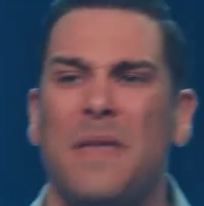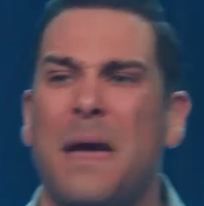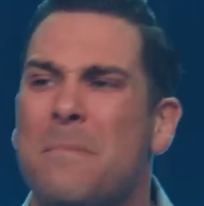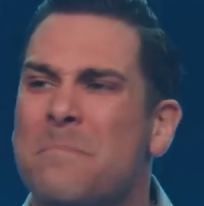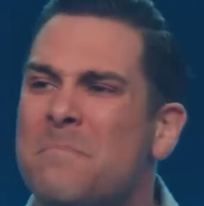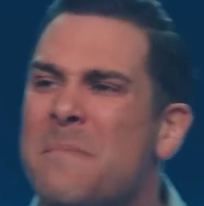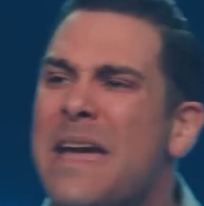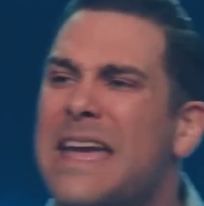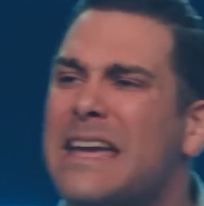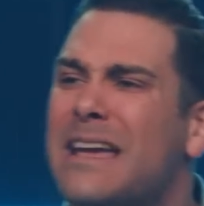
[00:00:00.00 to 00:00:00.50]

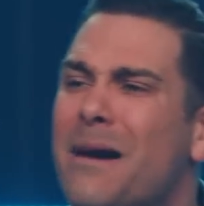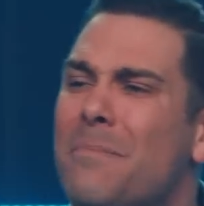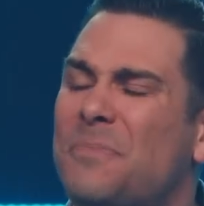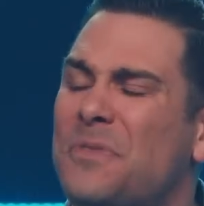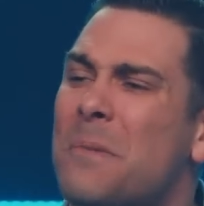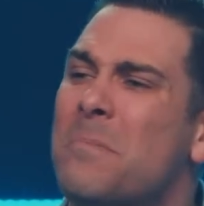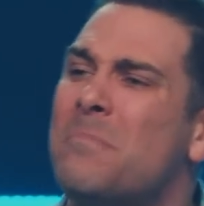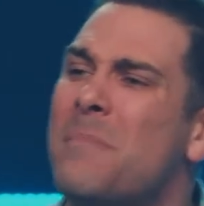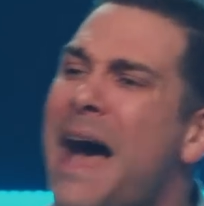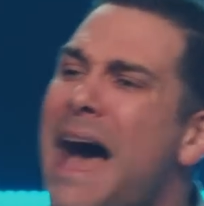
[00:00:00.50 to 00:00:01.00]
that make up
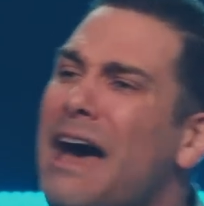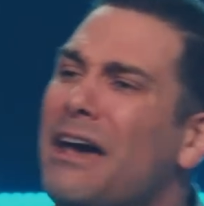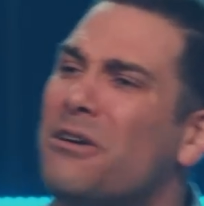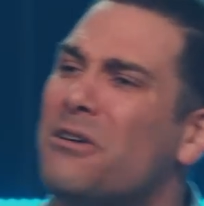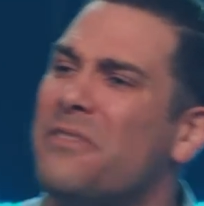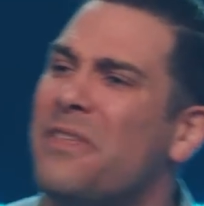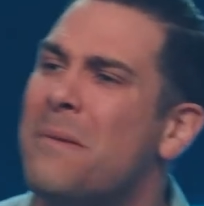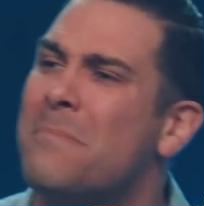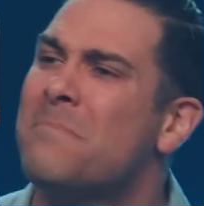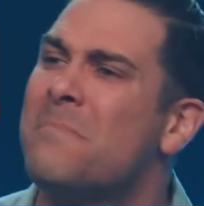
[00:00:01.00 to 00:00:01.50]
the
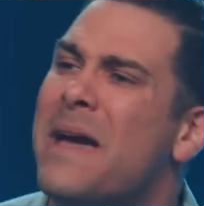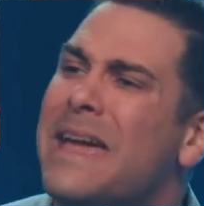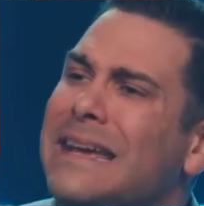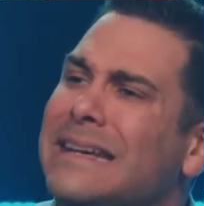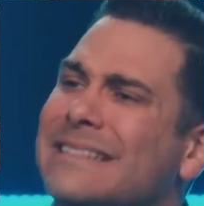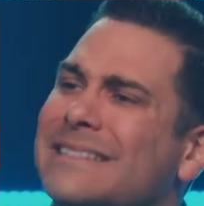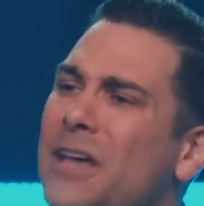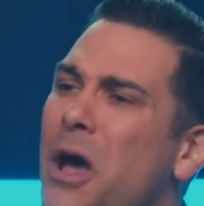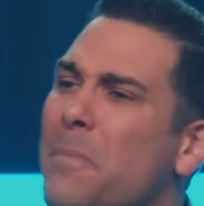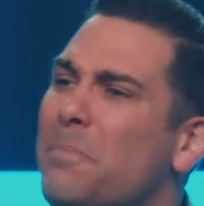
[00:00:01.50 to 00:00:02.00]
matter, that
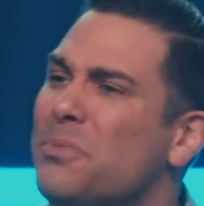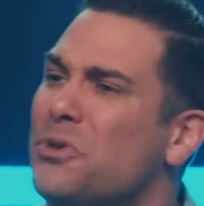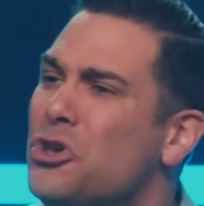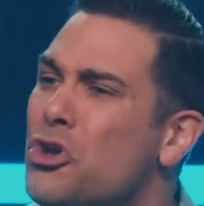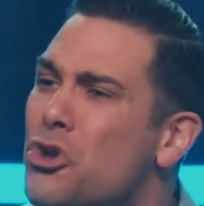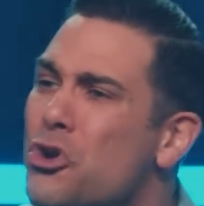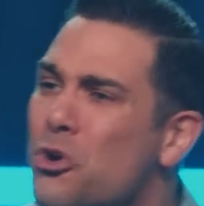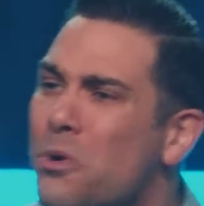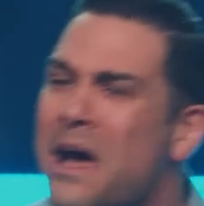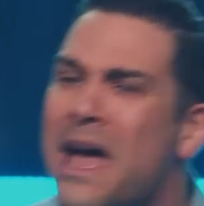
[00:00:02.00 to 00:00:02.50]
makes up
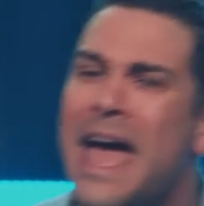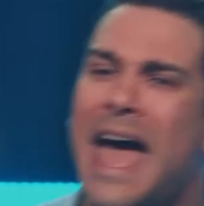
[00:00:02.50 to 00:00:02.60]
you.